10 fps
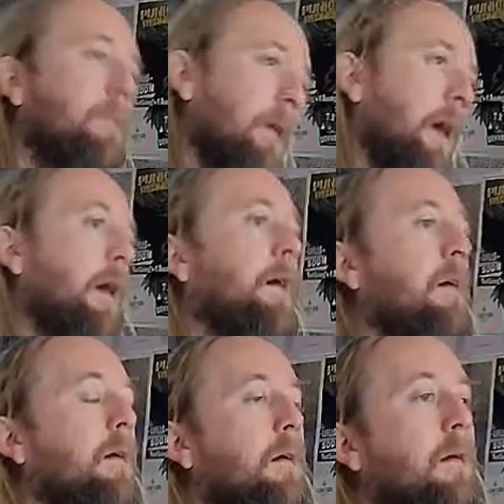Yeah.
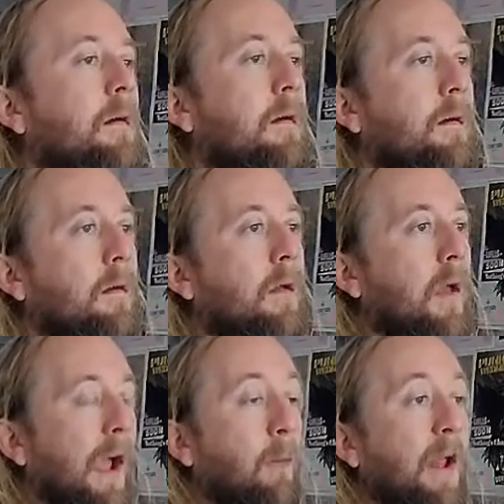
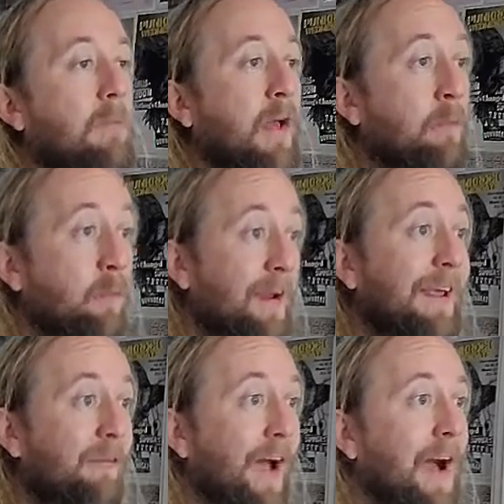And when I play
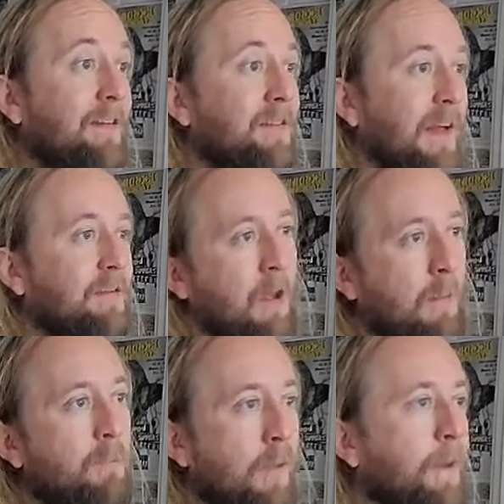really fast, that's how
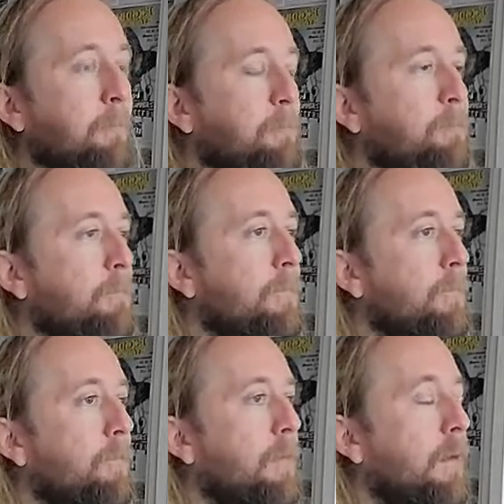I play it.
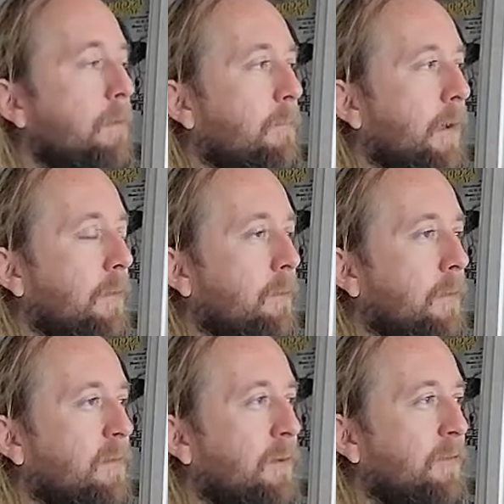But
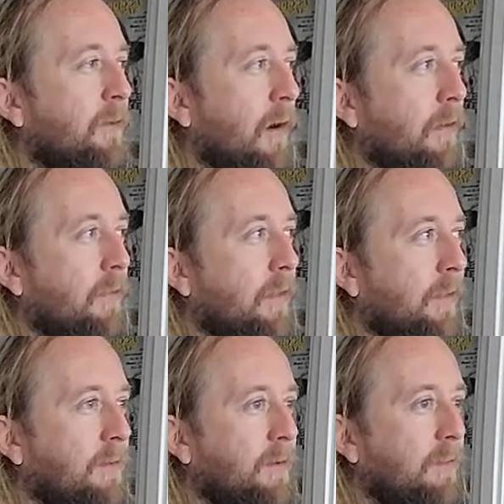so far,
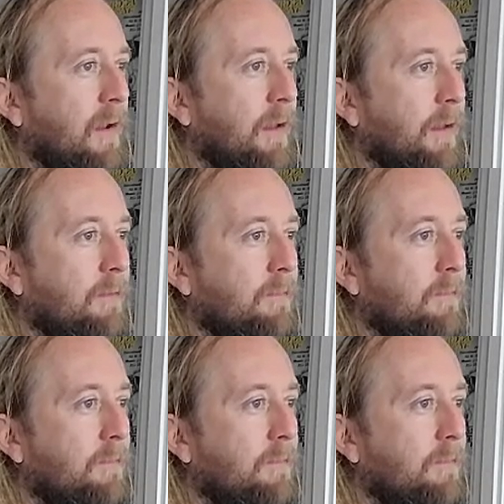it doesn't really.